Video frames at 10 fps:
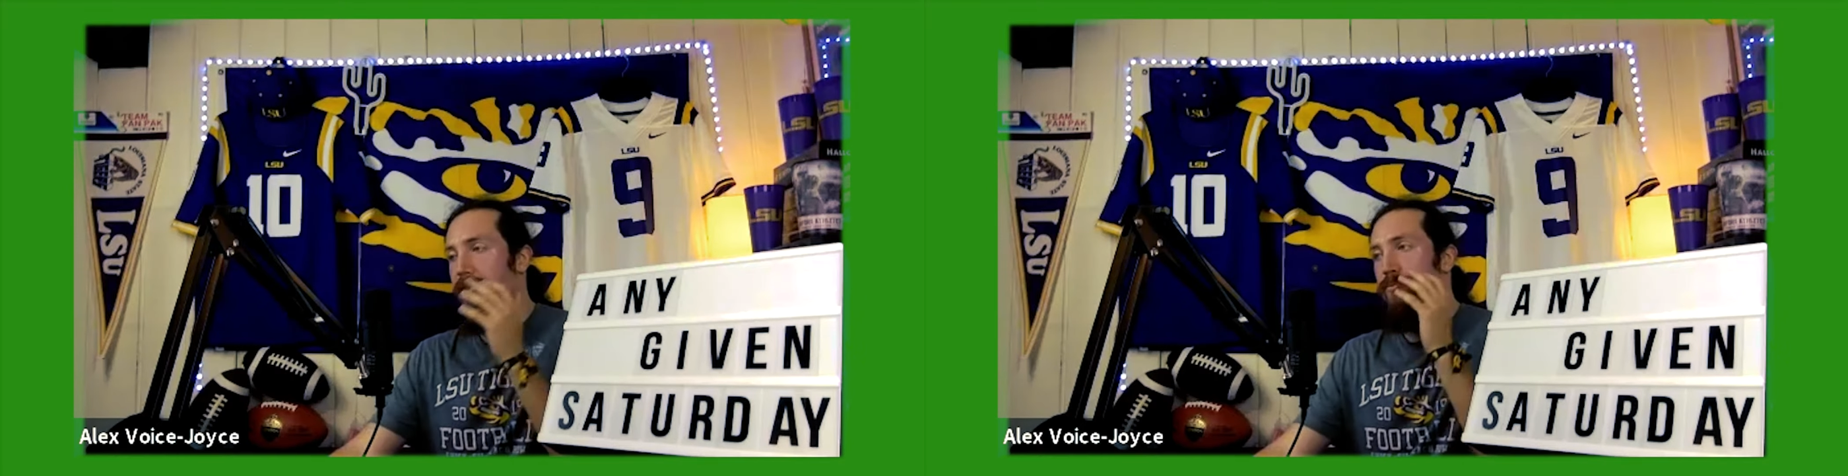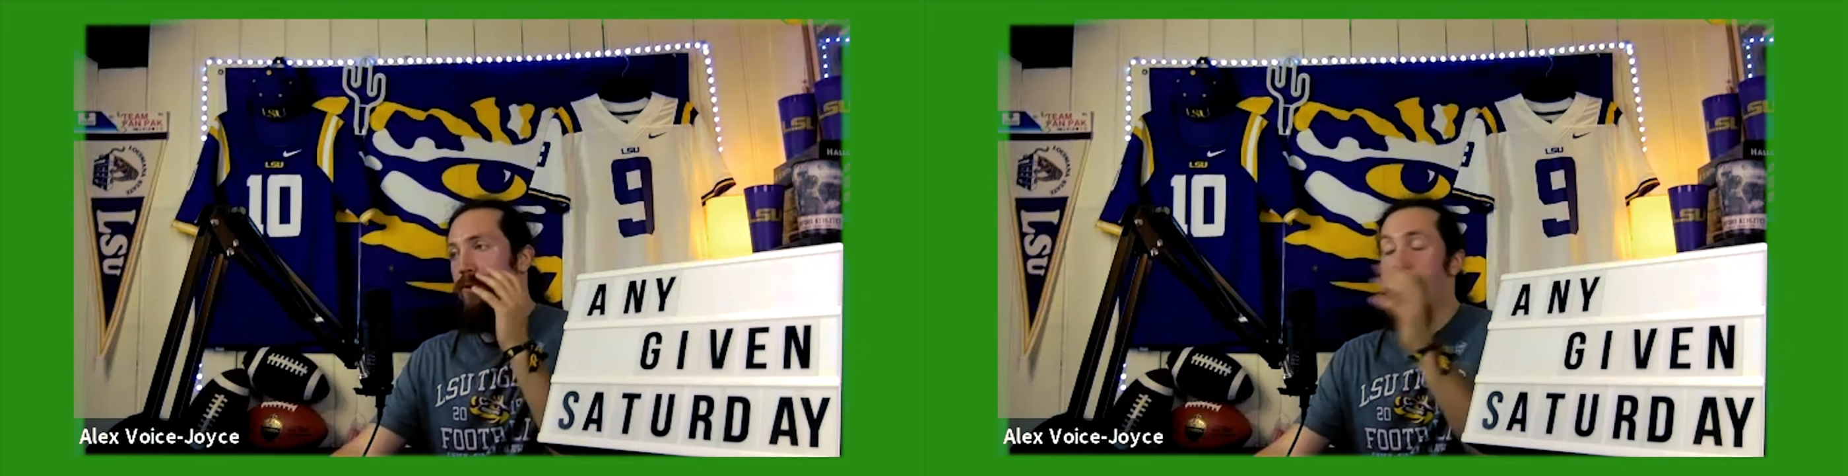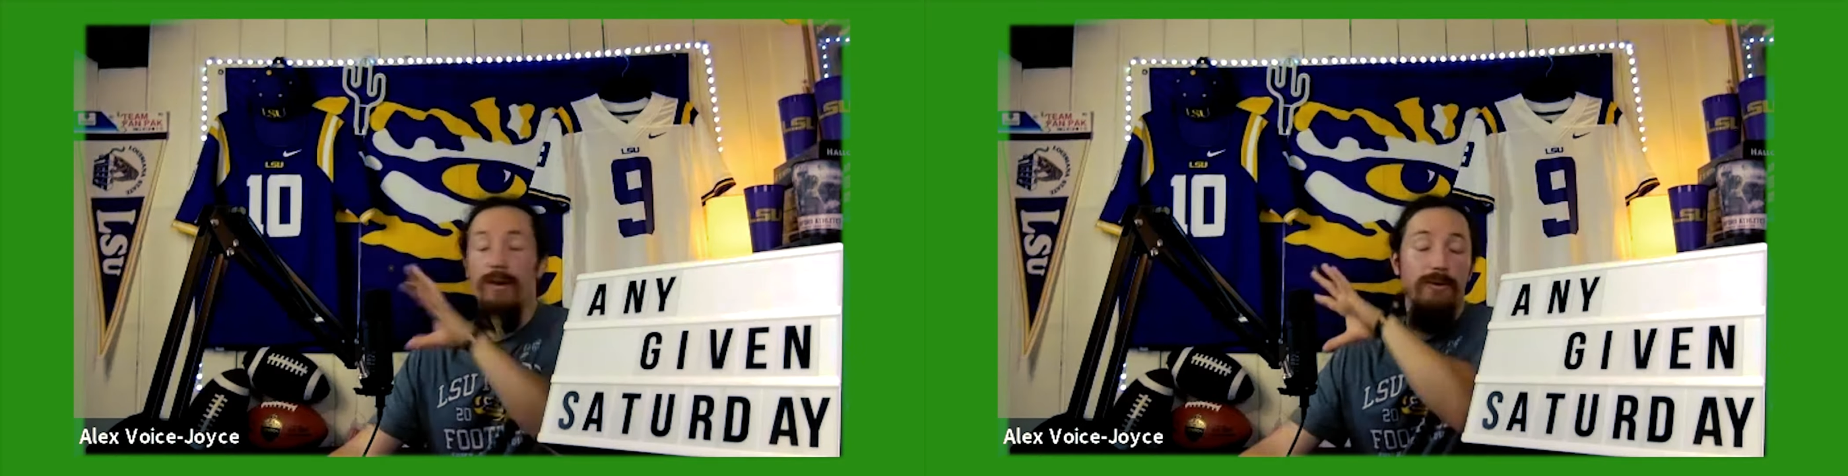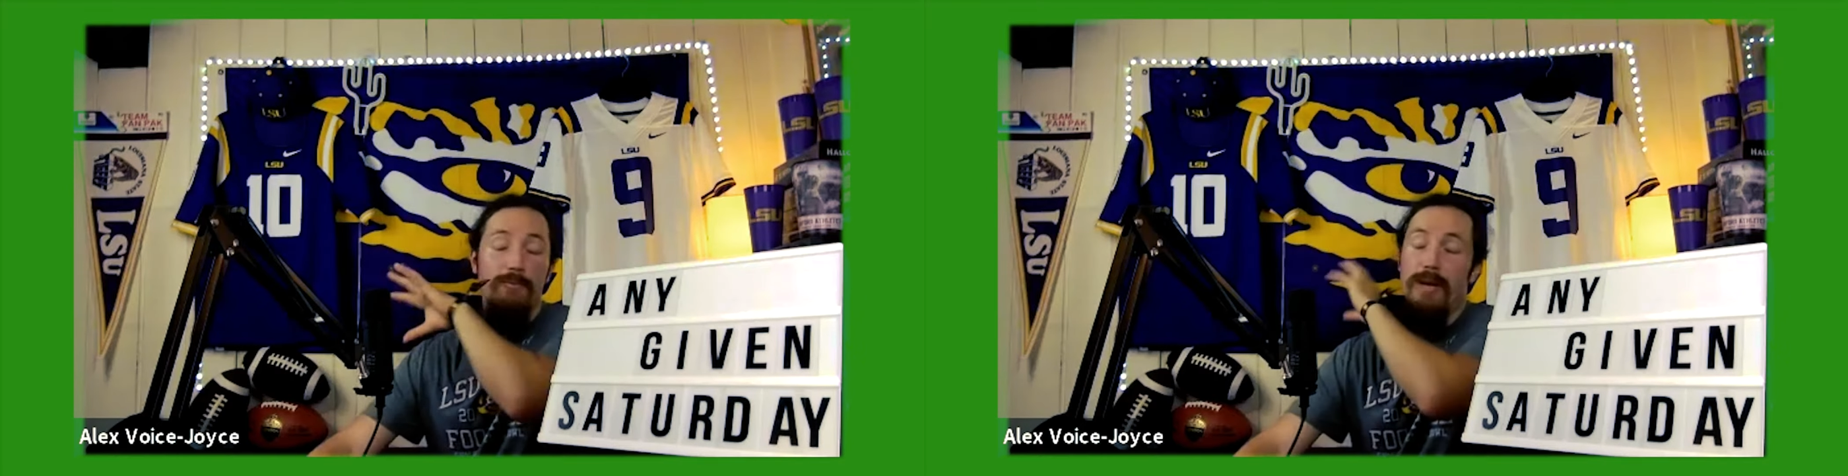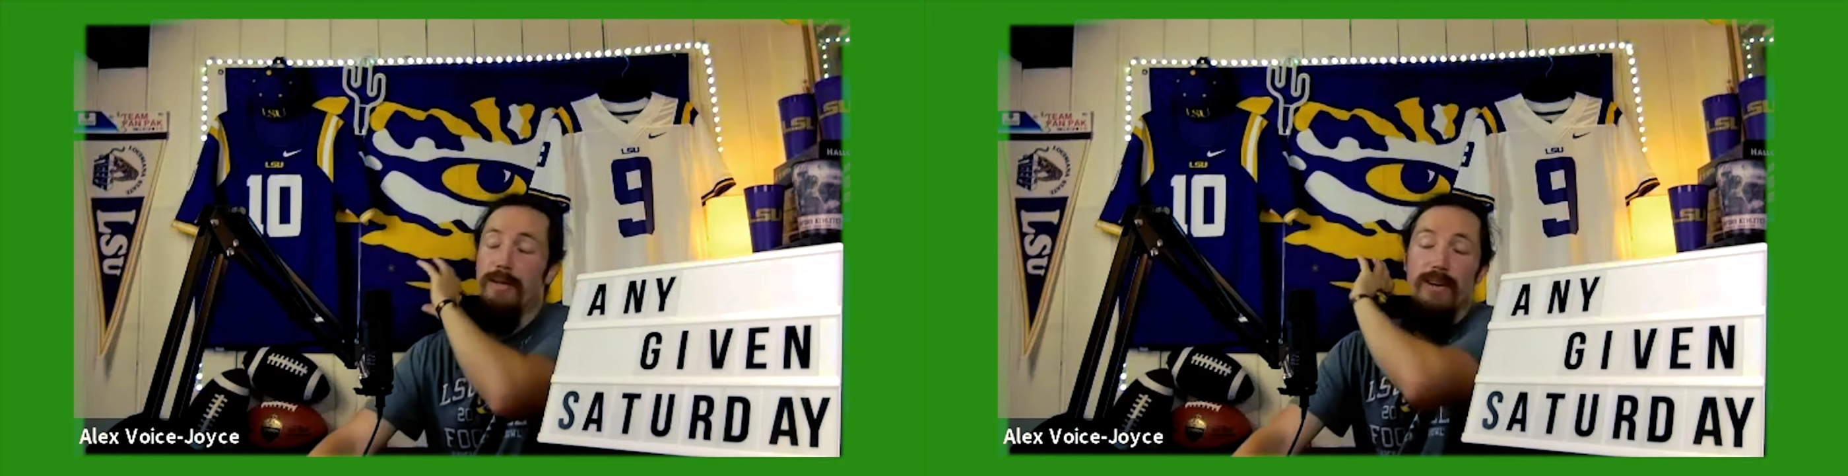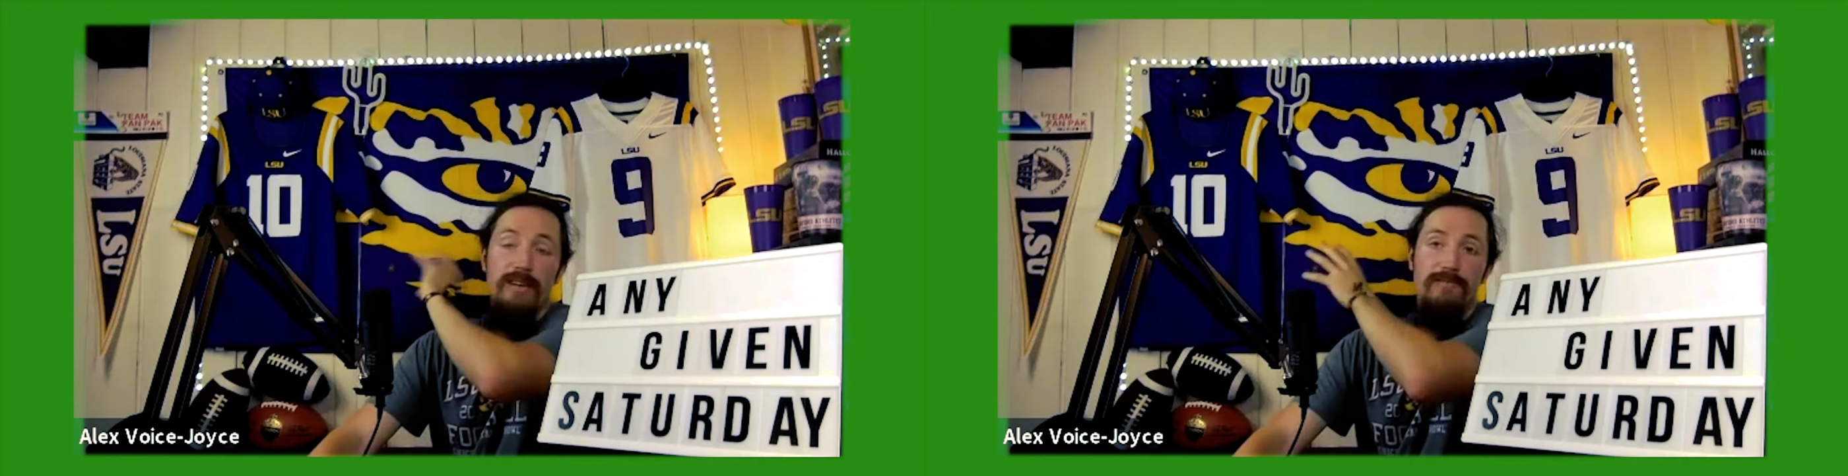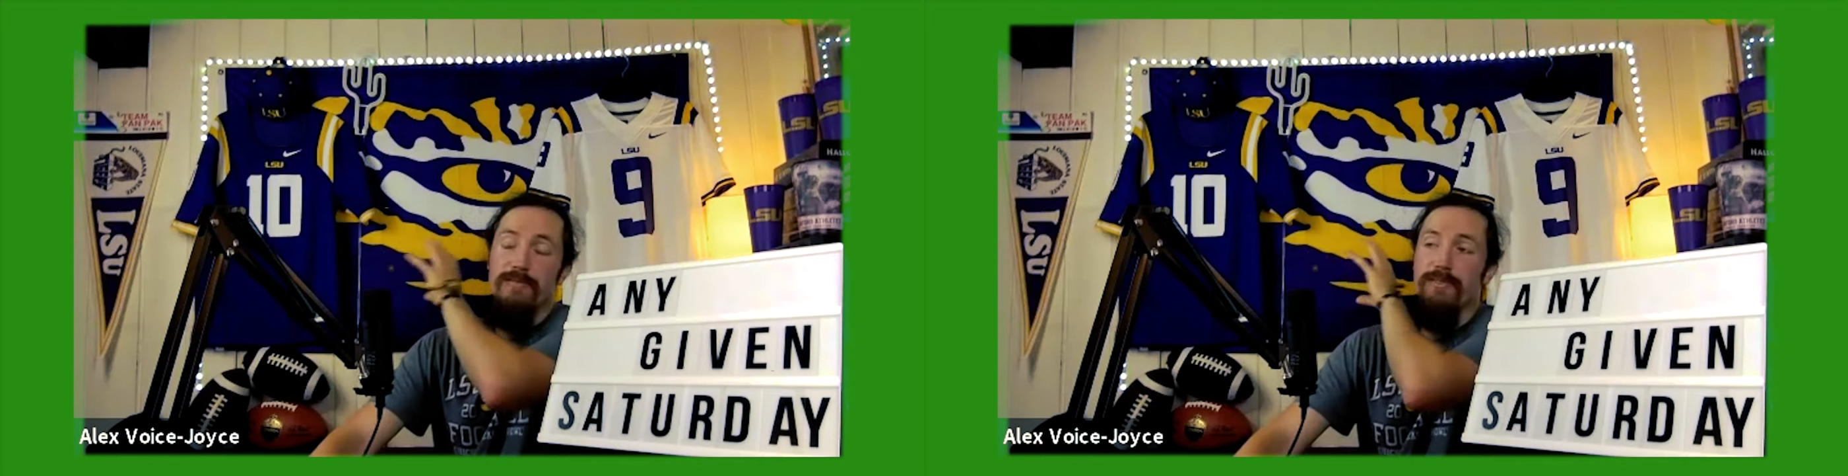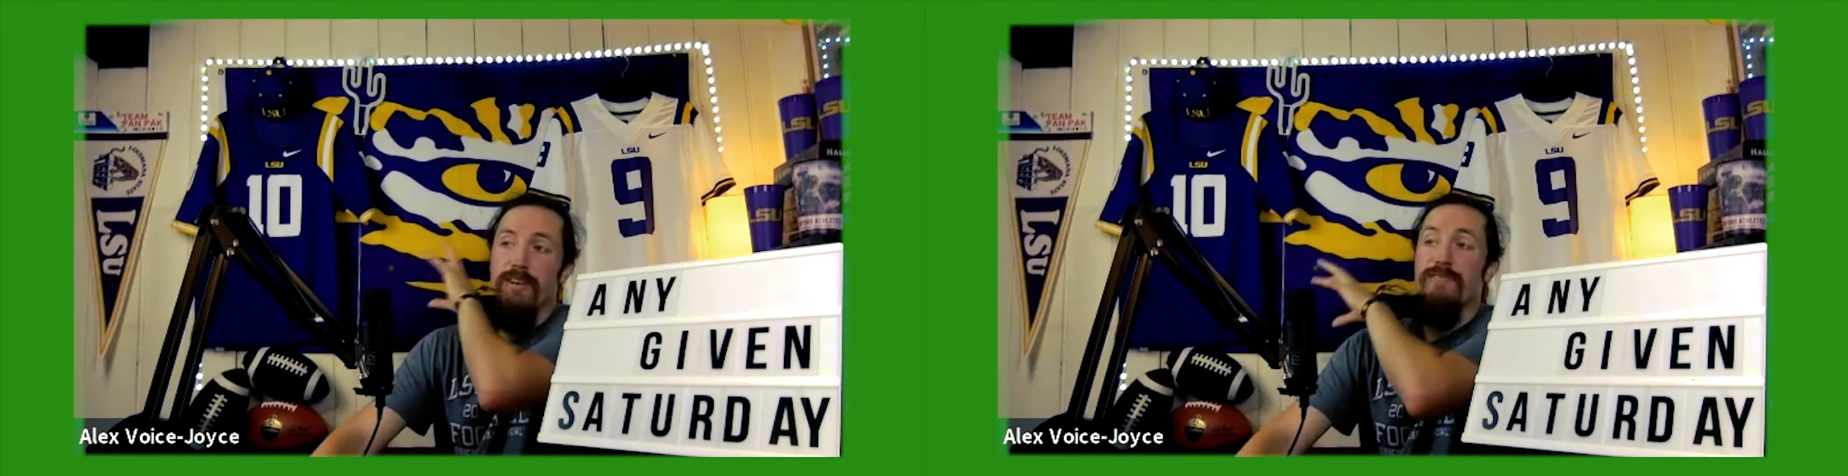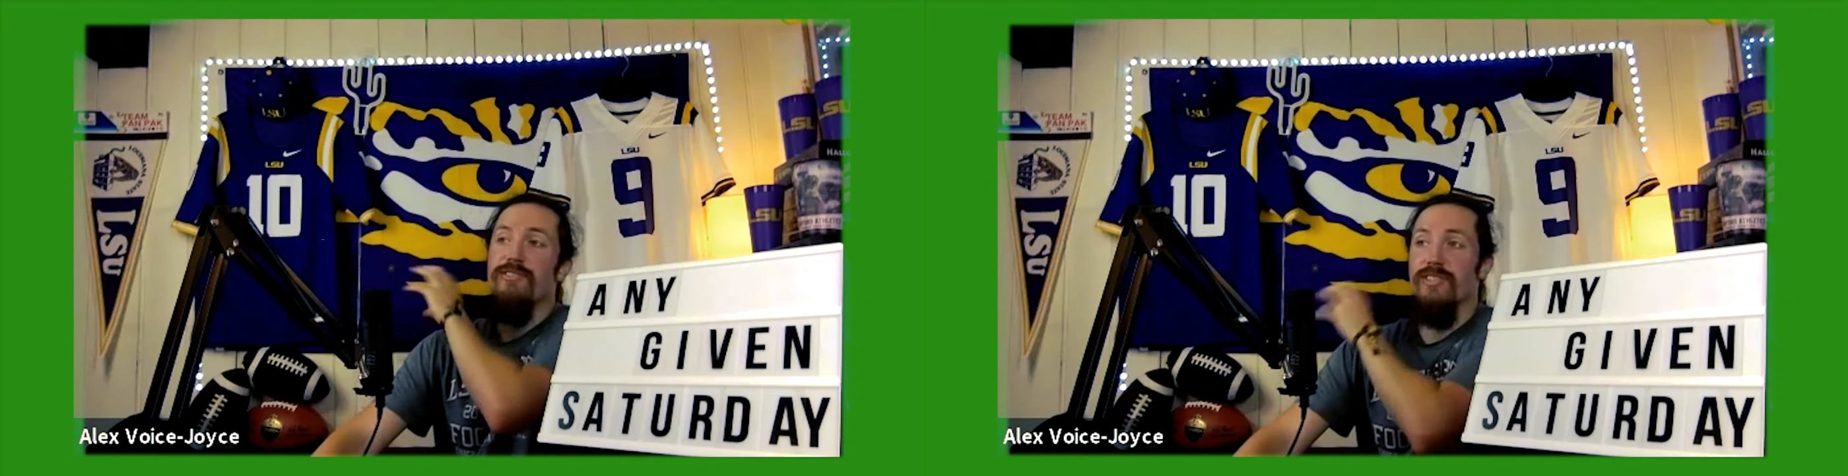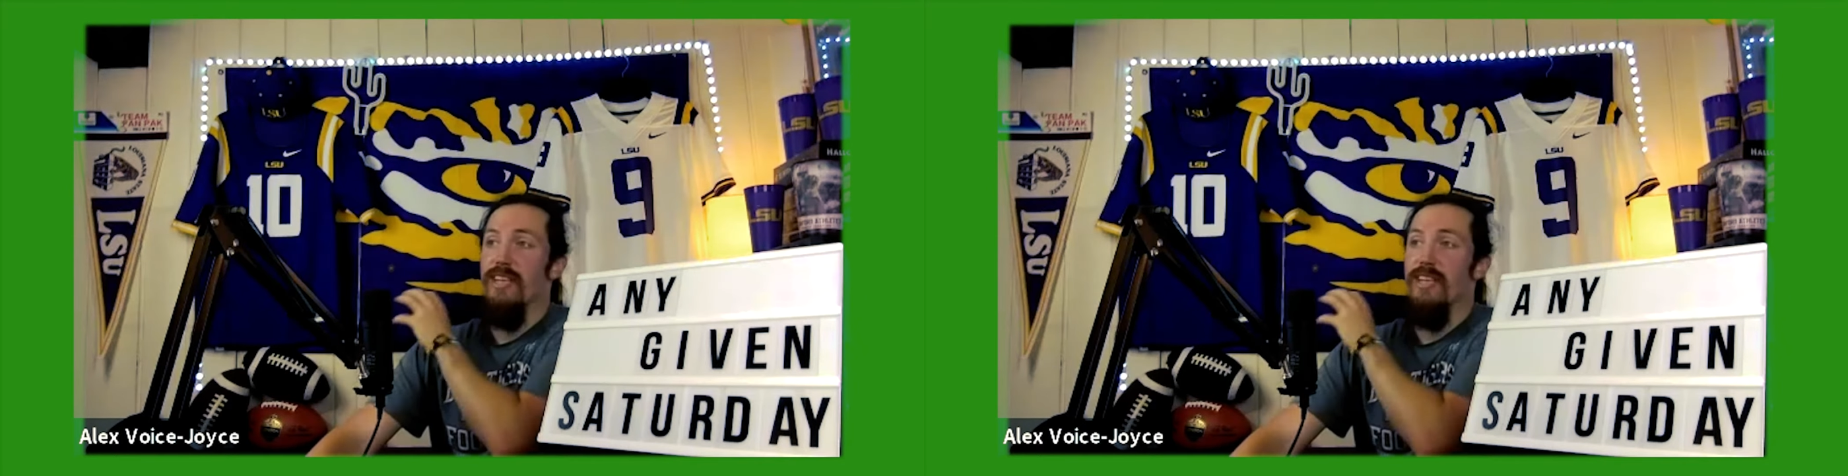Not even just